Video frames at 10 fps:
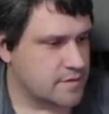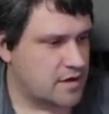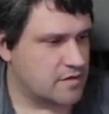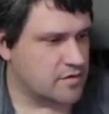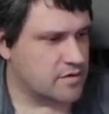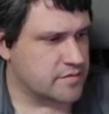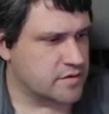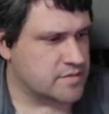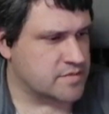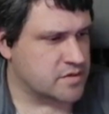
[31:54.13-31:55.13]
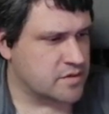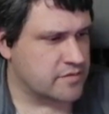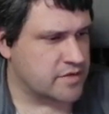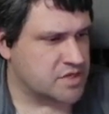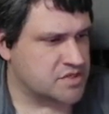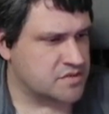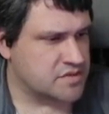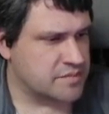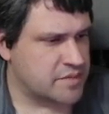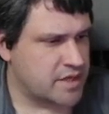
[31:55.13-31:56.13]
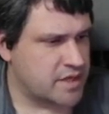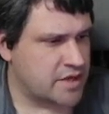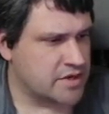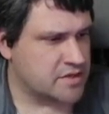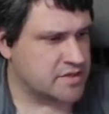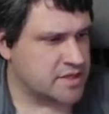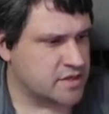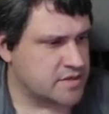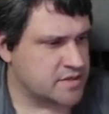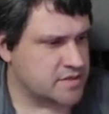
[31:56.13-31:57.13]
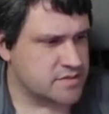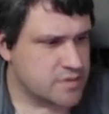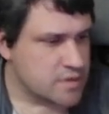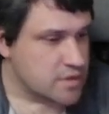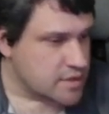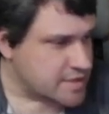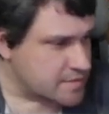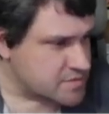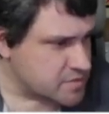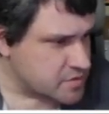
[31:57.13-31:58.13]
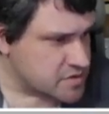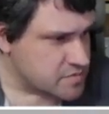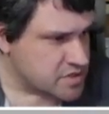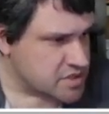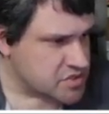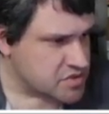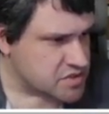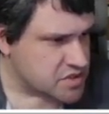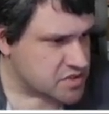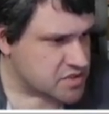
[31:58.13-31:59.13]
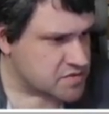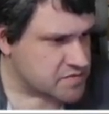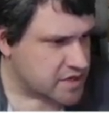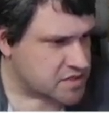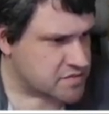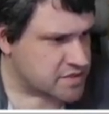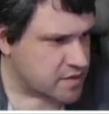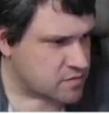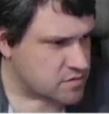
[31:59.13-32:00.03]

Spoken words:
However, if you're attempting a creative action, the DM might allow you to attempt it with some conditions, such as disadvantage of attack